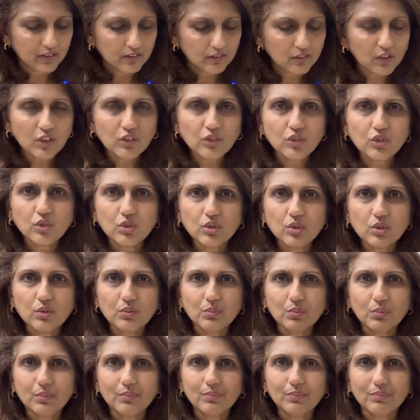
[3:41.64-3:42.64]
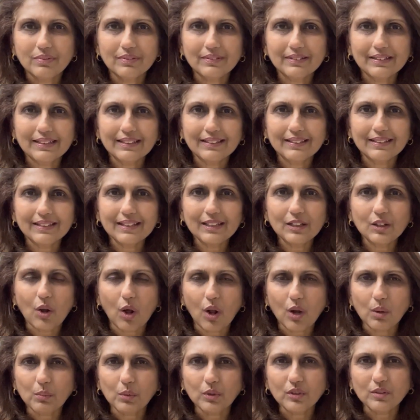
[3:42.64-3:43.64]
not,
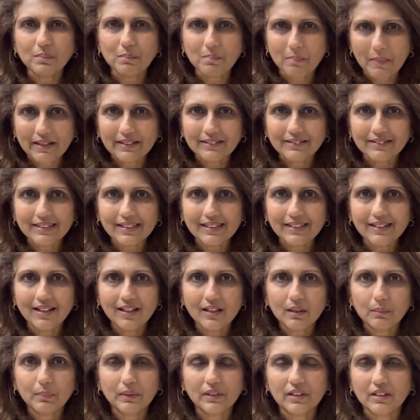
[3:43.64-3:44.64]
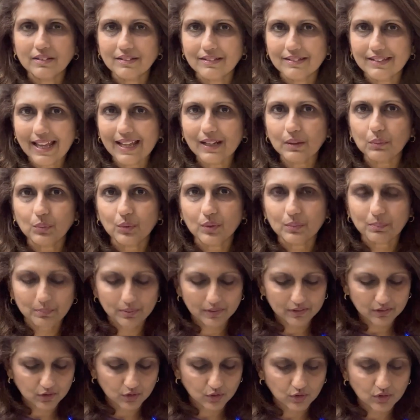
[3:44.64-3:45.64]
almost melting, because that would
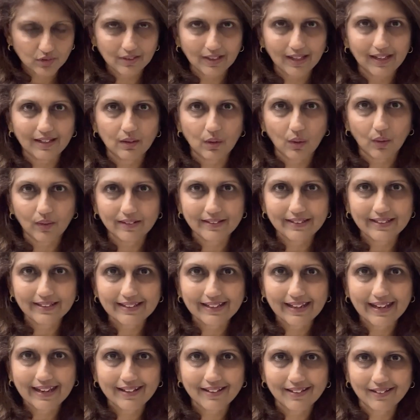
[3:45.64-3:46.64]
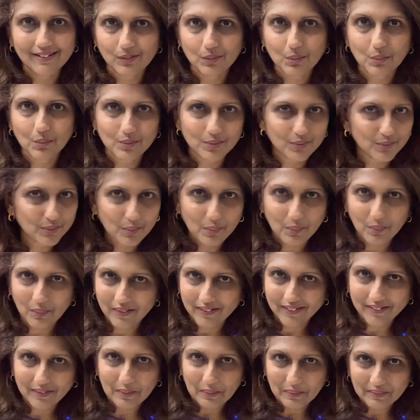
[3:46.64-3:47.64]
produce an oily cake, and you don't
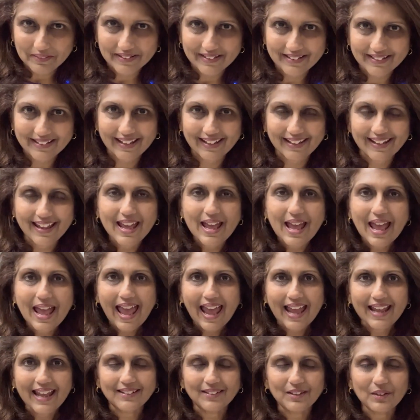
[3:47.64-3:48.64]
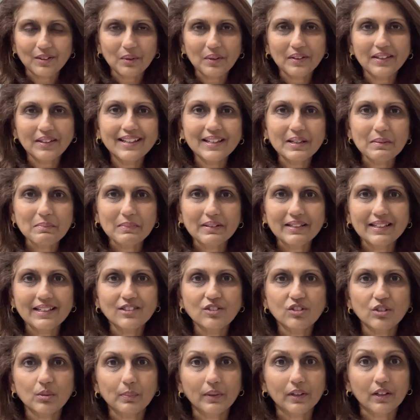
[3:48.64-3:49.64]
want an oily cake. And here in
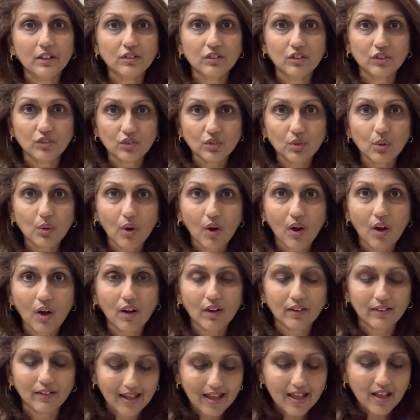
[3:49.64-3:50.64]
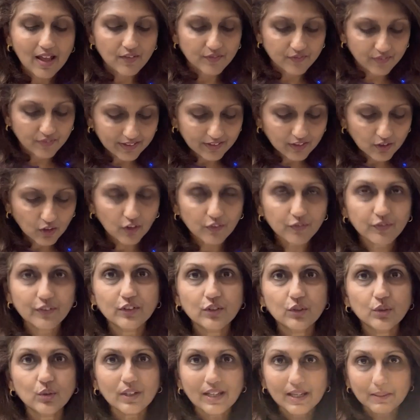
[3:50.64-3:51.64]
Malaysia, because it's so hot, very
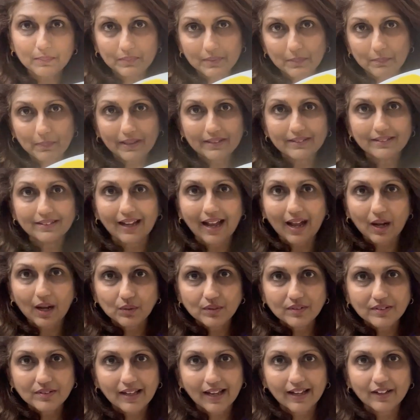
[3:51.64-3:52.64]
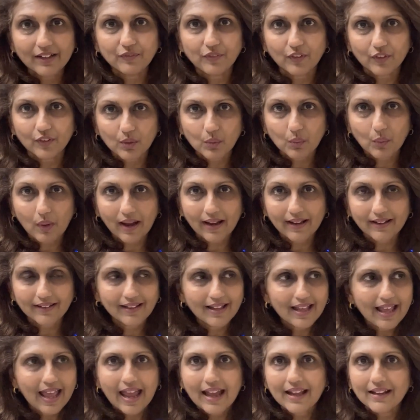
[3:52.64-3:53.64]
often you keep the butter outside for a while,
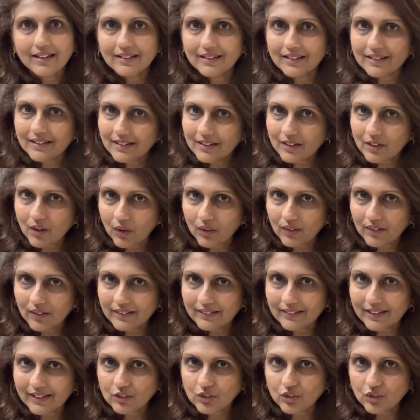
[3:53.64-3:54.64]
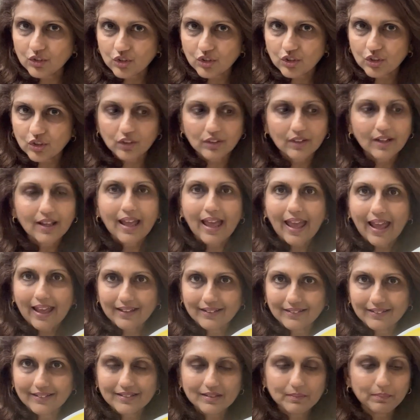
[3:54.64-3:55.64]
a little longer than you should,
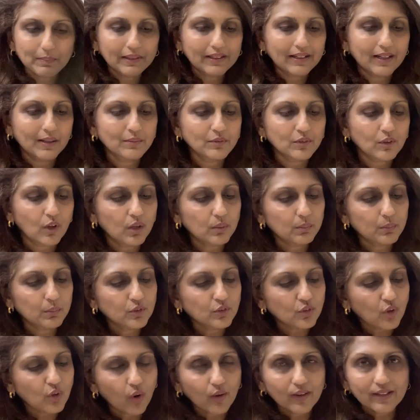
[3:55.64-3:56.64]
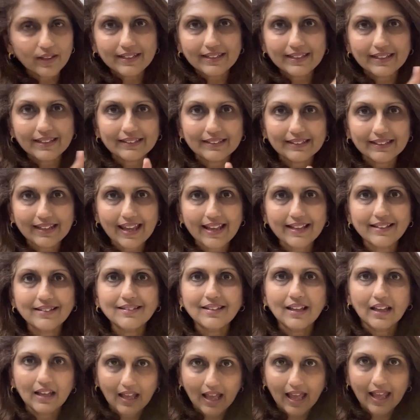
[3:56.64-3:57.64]
and this becomes almost oily at the
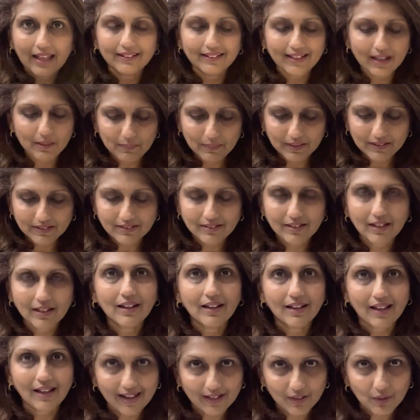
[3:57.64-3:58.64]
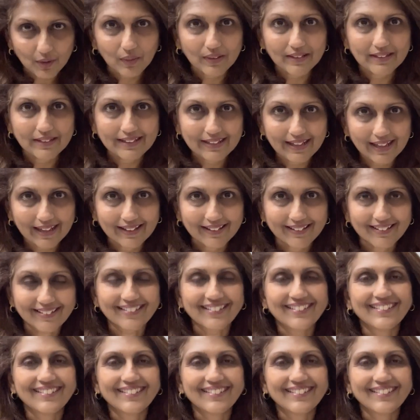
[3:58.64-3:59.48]
ends, and that makes an oily cake.